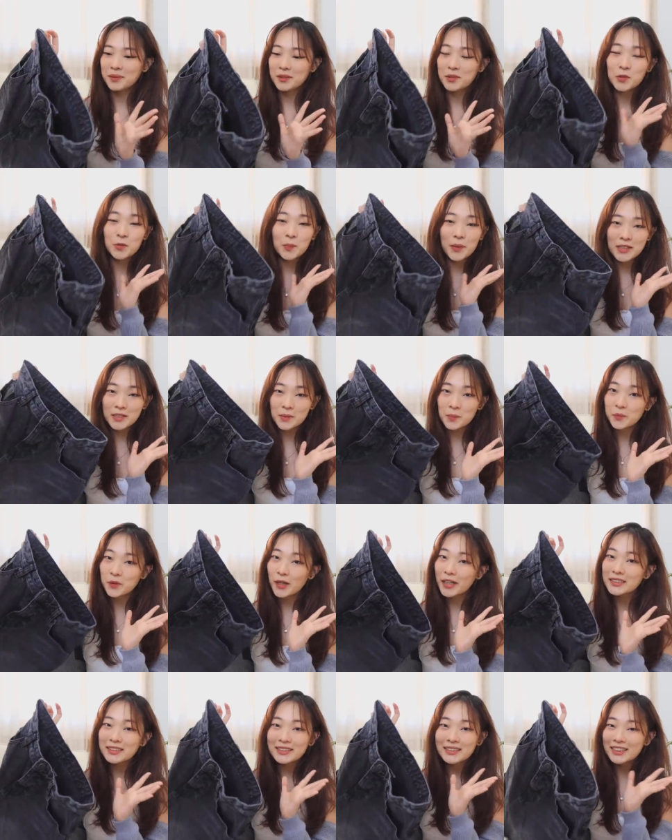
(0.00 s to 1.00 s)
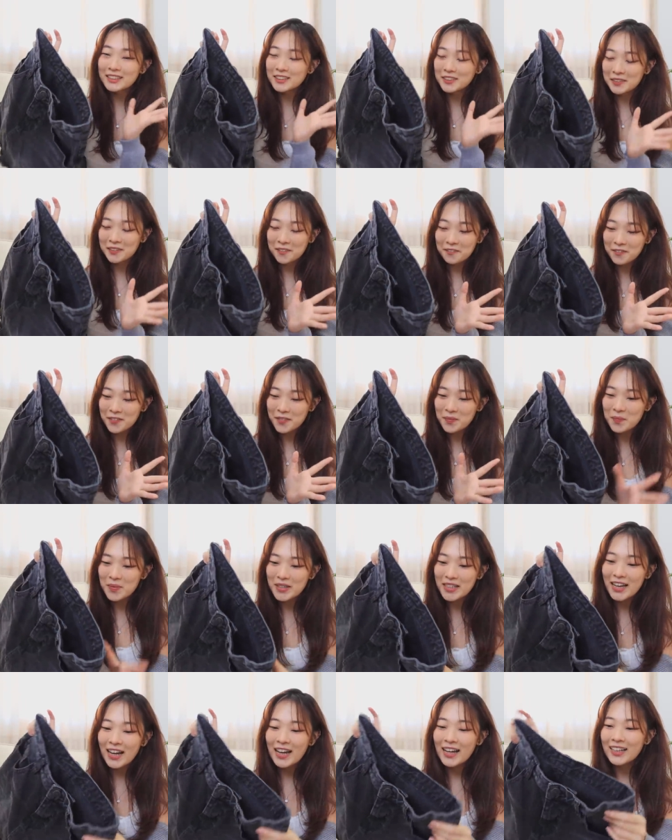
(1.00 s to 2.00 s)
but to my surprise it actually fit
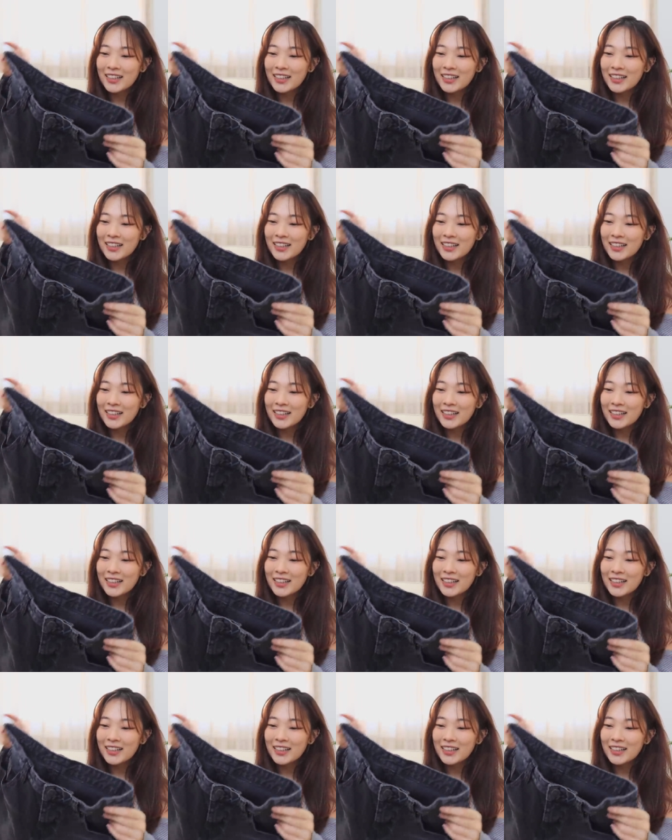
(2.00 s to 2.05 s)
me